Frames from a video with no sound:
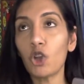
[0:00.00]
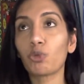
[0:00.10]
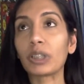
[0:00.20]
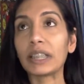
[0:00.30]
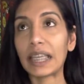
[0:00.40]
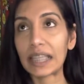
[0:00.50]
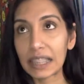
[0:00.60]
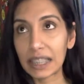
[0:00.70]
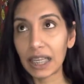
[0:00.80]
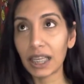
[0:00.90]

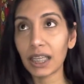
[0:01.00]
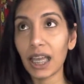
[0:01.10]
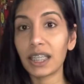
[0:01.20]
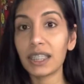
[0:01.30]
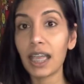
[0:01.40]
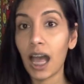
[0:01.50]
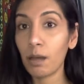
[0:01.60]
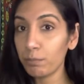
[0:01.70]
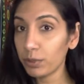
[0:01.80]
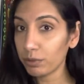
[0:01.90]
releasing
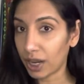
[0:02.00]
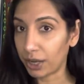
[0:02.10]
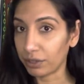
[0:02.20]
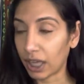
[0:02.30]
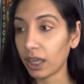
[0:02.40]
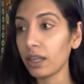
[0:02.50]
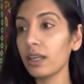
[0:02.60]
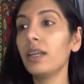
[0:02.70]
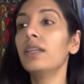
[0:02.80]
temporary,